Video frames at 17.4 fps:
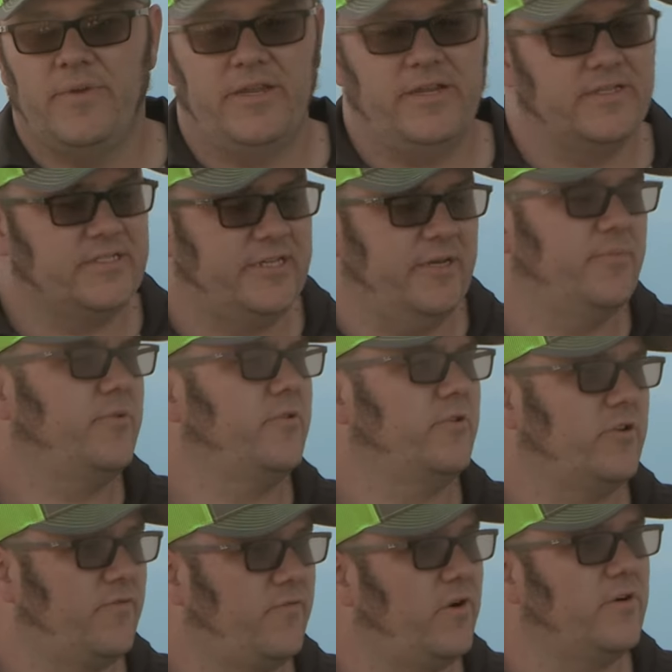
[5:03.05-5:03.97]
Made it
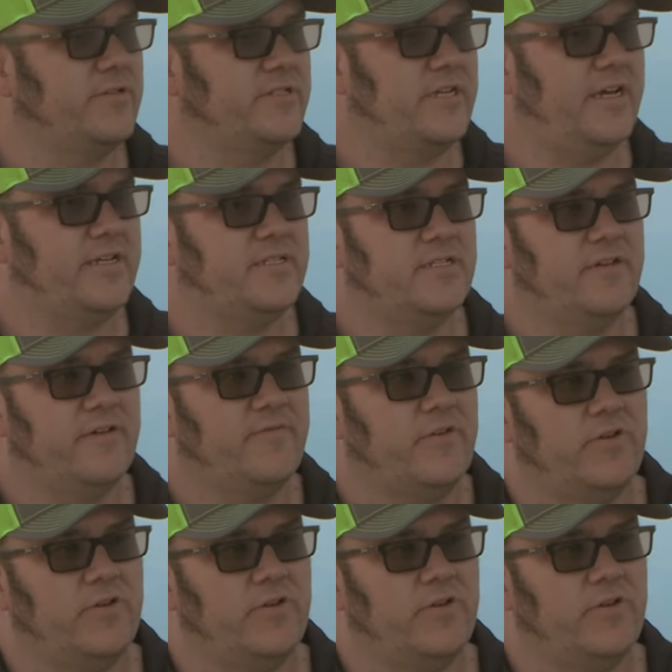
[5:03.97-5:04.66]
simpler as far as that stuff